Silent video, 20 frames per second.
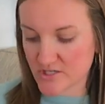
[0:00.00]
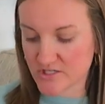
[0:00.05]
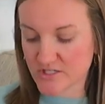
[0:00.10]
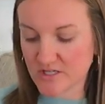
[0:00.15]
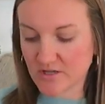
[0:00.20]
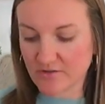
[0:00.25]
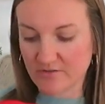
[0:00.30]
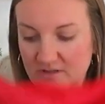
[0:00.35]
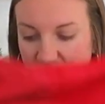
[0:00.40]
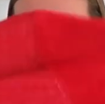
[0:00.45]

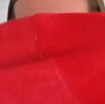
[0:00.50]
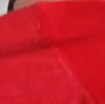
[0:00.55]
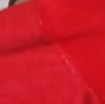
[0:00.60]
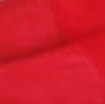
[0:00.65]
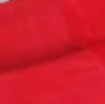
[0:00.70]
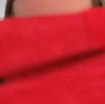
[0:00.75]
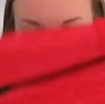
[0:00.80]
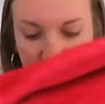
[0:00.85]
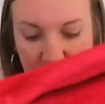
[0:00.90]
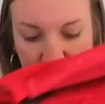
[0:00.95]
so this
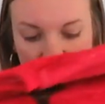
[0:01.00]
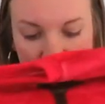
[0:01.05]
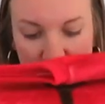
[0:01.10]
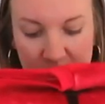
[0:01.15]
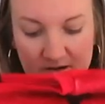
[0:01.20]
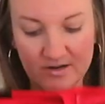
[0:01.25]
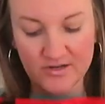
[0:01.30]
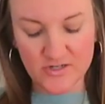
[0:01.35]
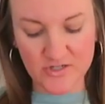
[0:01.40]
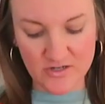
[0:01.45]
is not
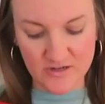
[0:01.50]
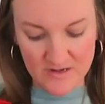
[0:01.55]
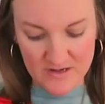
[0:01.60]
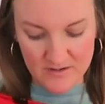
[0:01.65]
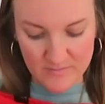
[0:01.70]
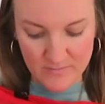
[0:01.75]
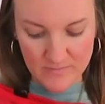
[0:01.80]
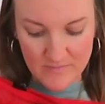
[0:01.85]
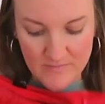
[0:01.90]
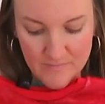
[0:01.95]
large
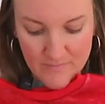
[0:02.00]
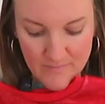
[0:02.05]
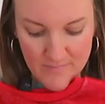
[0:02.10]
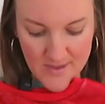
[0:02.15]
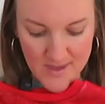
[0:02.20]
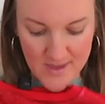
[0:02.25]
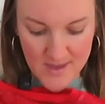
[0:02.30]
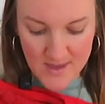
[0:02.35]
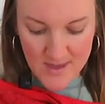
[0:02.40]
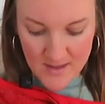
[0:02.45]
on
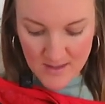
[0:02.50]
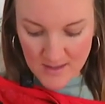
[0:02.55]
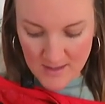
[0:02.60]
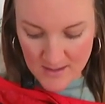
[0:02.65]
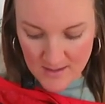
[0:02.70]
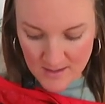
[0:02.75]
me.